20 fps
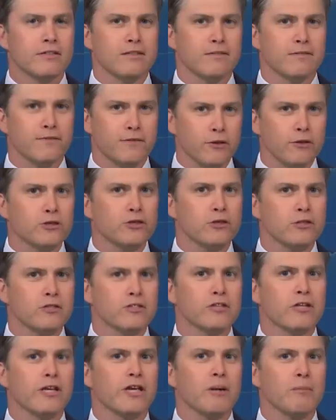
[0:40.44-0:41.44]
The future
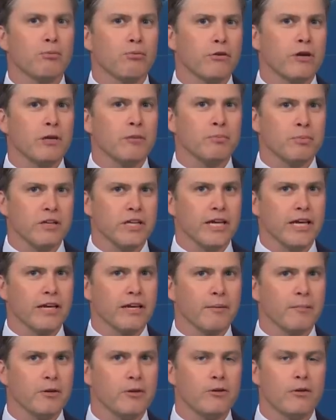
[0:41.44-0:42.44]
is looking pretty
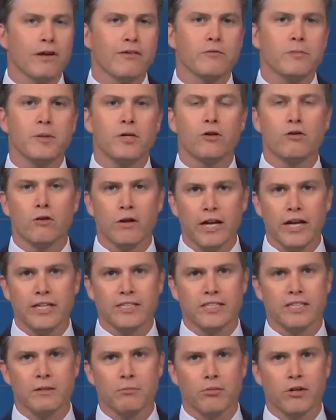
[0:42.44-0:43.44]
bleak. I mean, you'd have to be
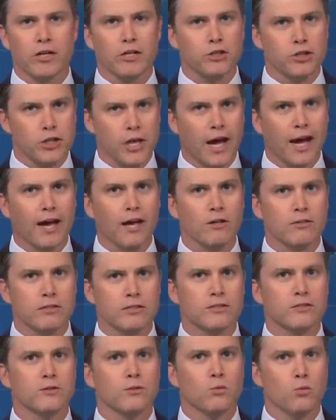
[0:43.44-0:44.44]
crazy to bring a child
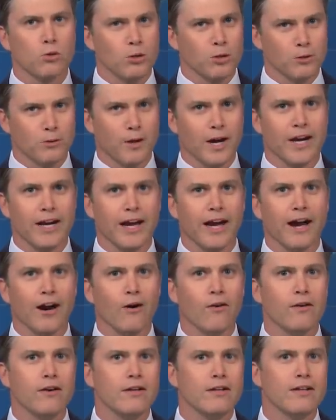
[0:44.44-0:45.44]
into the world right
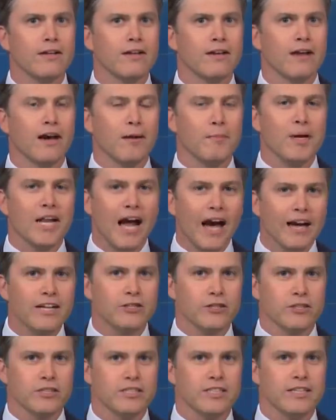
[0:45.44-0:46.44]
now. I mean, I
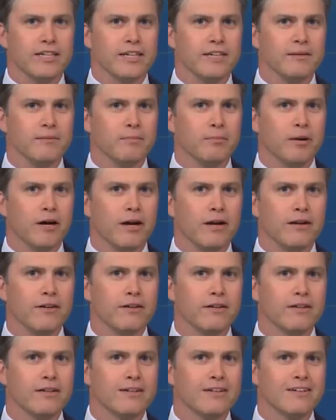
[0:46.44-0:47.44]
just did, but
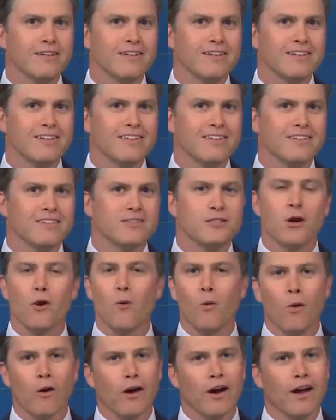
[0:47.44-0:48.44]

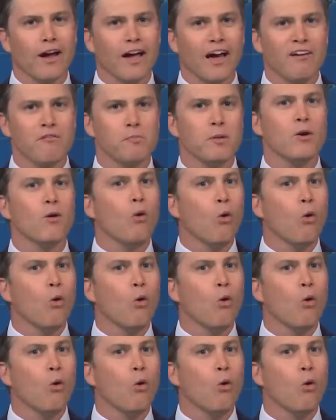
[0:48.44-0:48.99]
don't worry, I've been